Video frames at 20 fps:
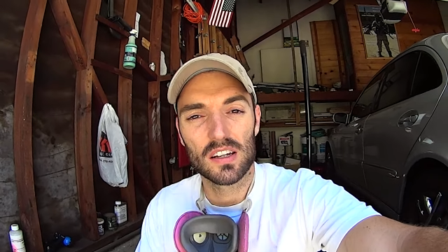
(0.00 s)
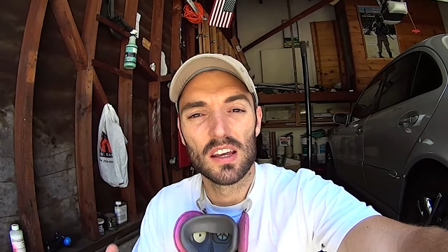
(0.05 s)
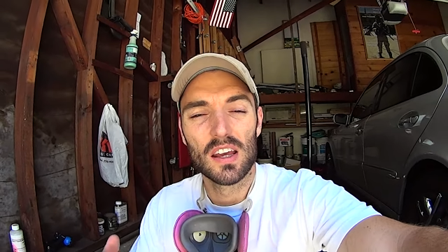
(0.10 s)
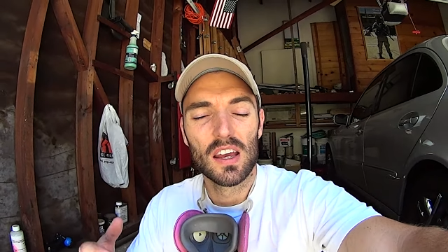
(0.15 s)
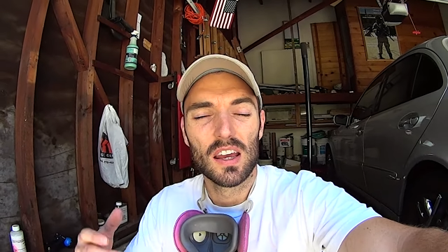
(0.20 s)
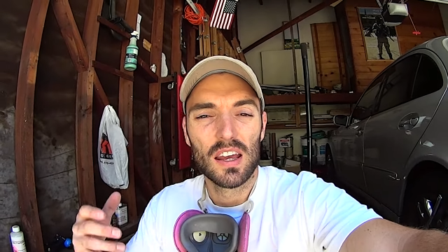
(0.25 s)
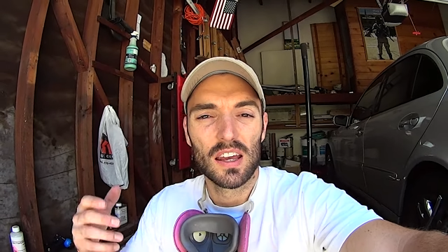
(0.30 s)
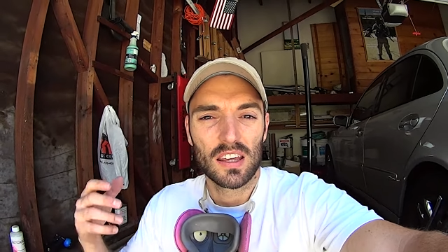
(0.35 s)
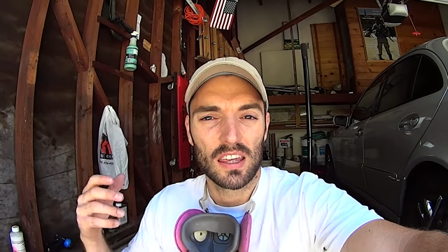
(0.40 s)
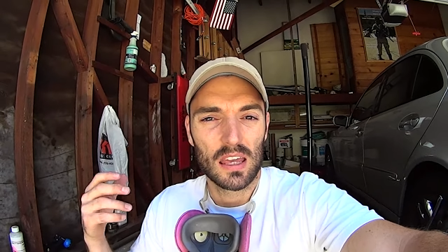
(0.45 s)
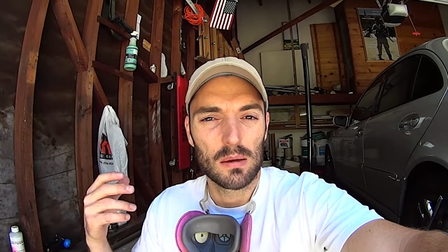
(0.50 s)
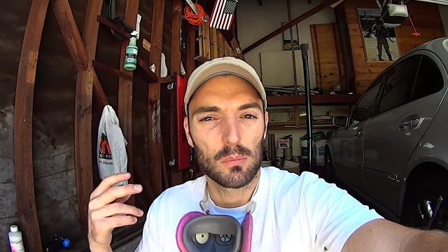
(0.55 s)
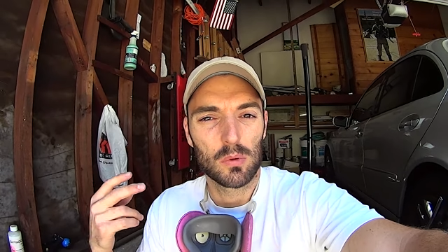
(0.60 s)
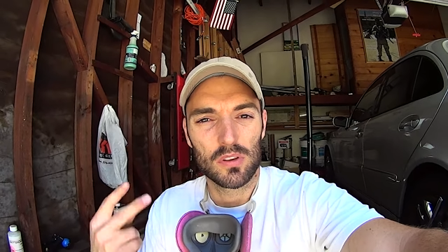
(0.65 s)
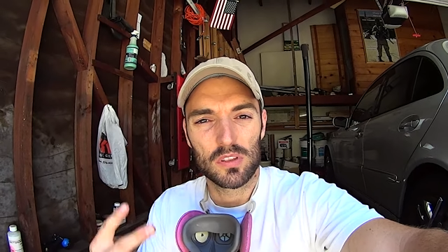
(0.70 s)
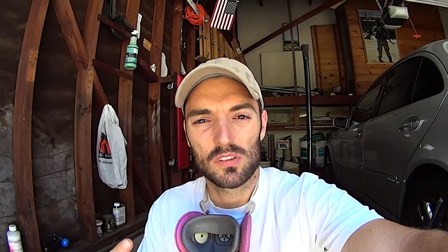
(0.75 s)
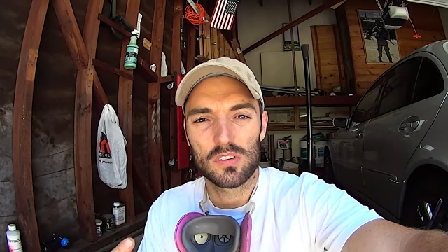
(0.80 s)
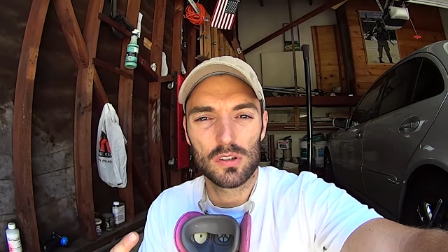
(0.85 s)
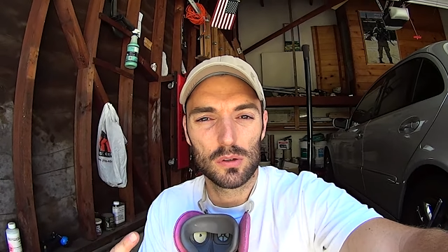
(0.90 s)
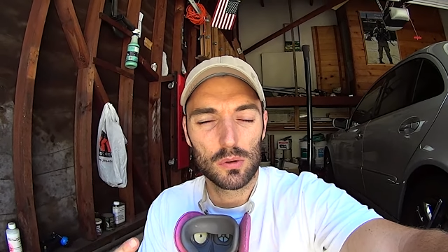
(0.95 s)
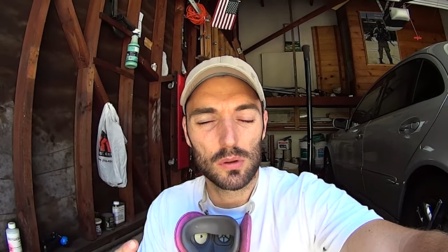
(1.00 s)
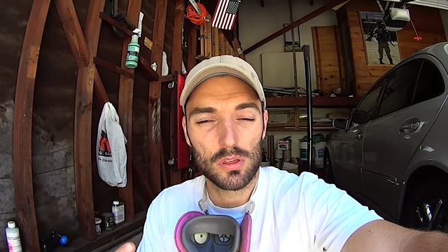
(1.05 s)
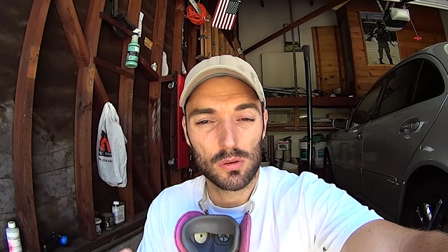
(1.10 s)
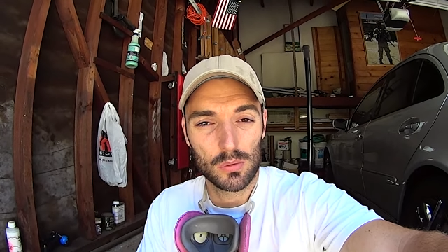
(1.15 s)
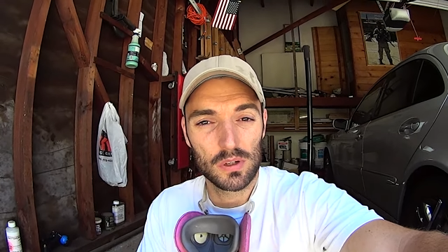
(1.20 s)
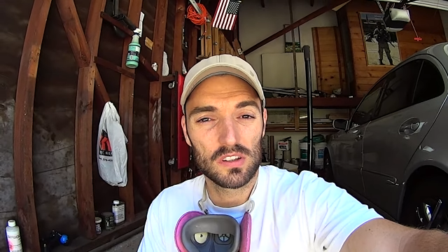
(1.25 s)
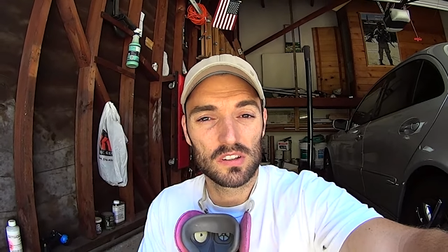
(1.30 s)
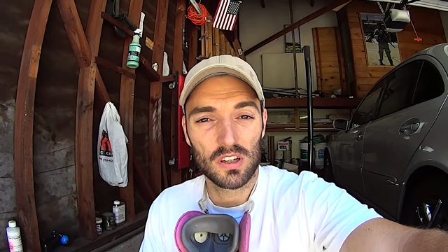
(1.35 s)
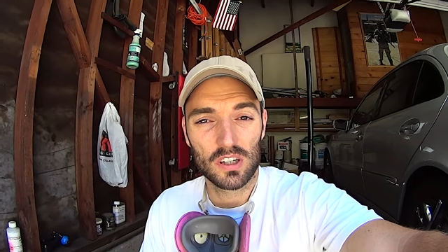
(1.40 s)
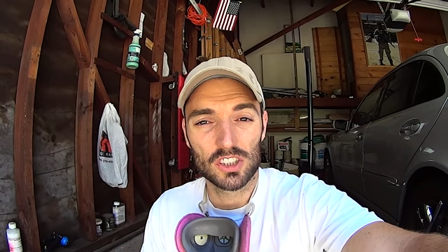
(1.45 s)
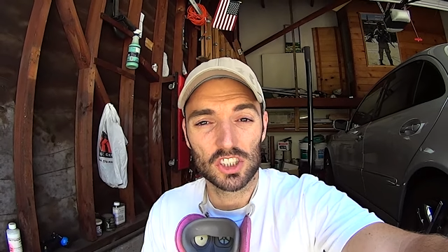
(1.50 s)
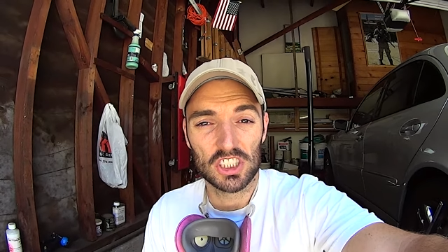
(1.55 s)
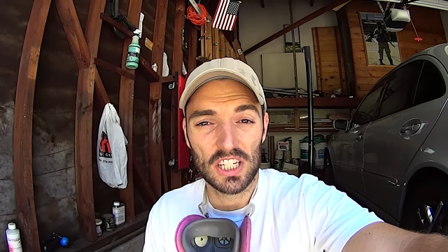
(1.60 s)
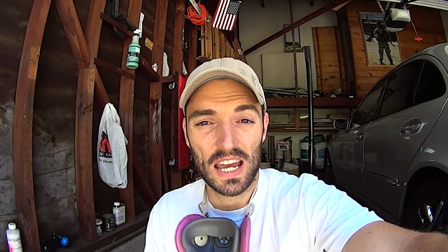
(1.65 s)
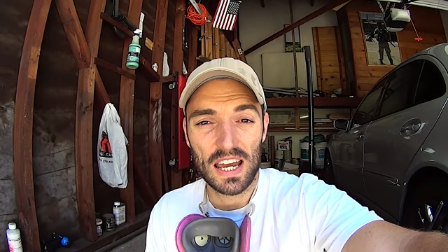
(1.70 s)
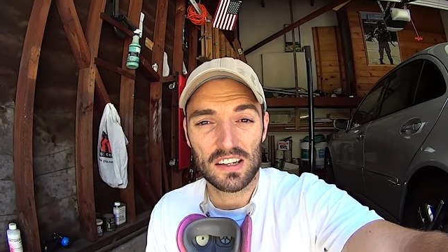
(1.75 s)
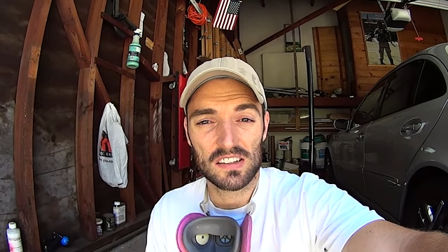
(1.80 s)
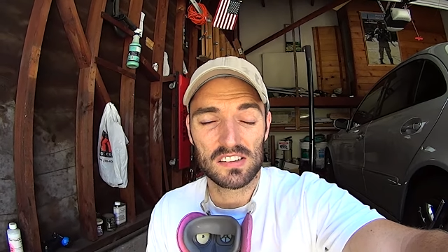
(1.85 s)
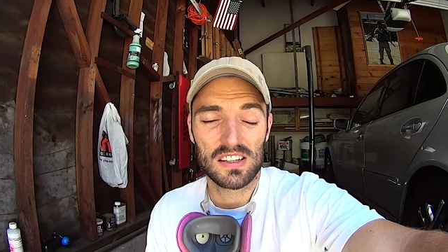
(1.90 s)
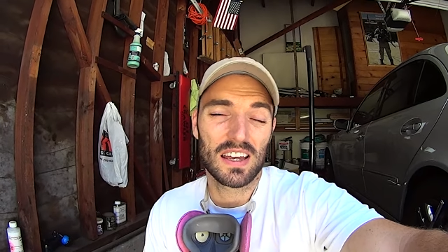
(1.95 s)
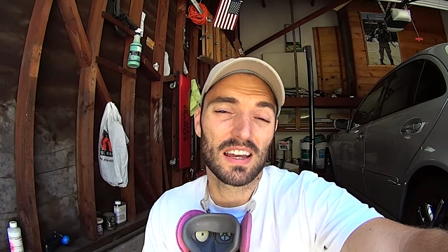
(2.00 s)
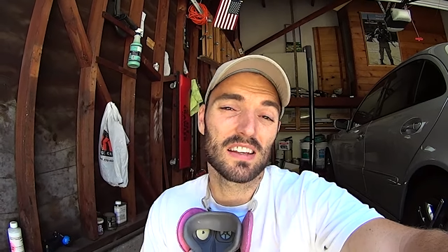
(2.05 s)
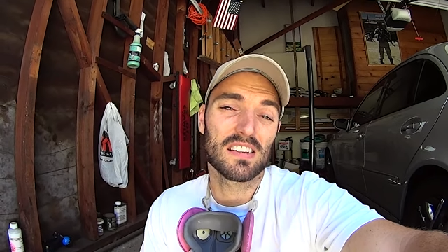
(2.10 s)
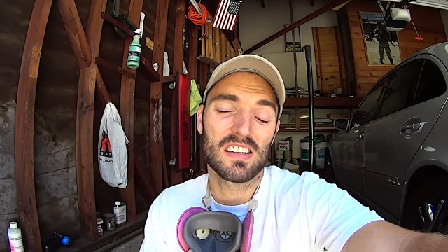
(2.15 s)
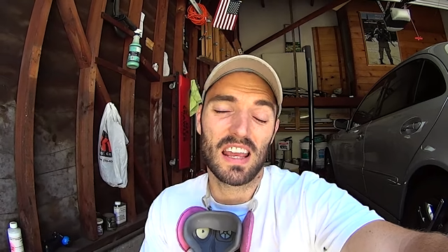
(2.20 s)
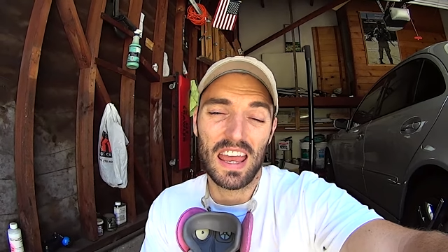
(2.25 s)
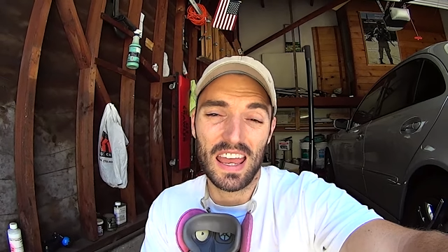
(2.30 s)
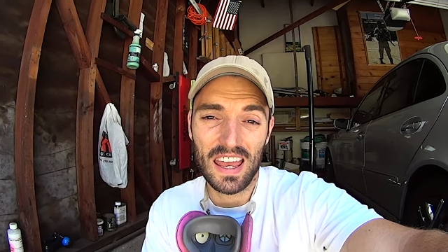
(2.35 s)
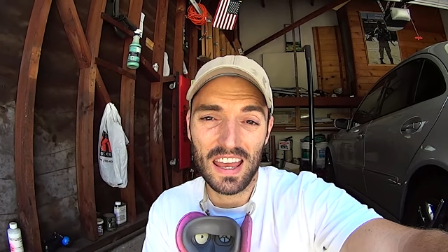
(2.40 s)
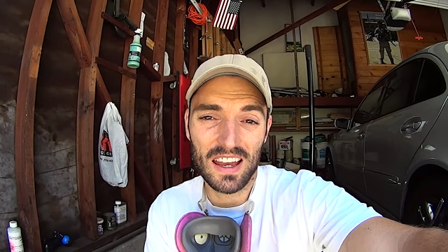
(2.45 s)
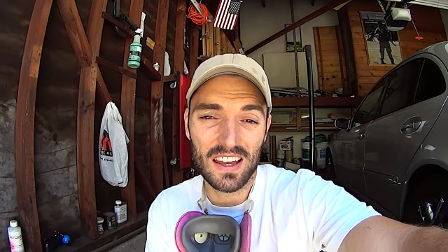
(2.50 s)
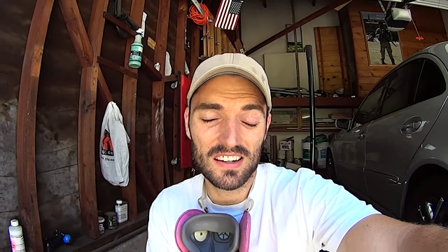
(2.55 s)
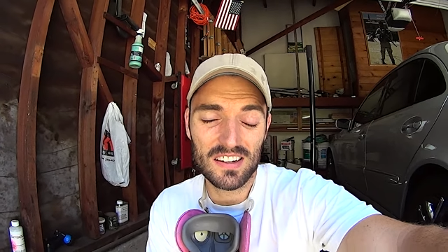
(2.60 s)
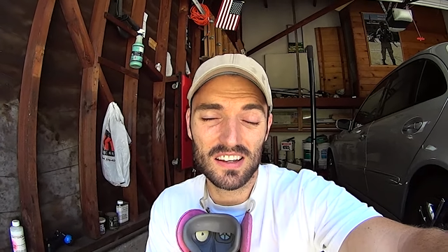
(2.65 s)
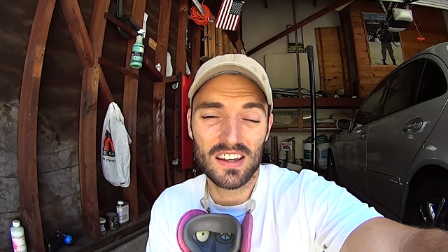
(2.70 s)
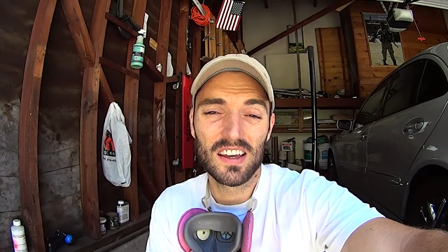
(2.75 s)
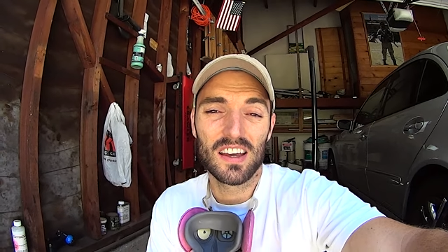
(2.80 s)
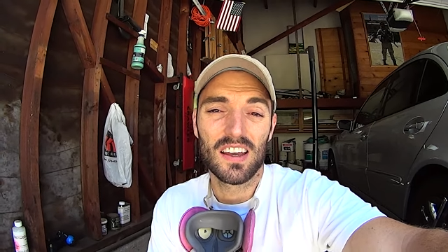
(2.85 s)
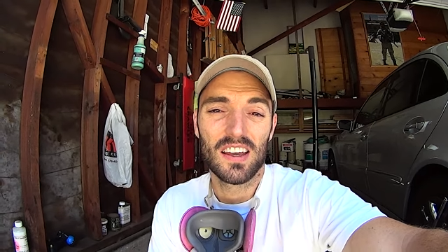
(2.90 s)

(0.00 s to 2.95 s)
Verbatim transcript: It came with two 3-ton jack stands and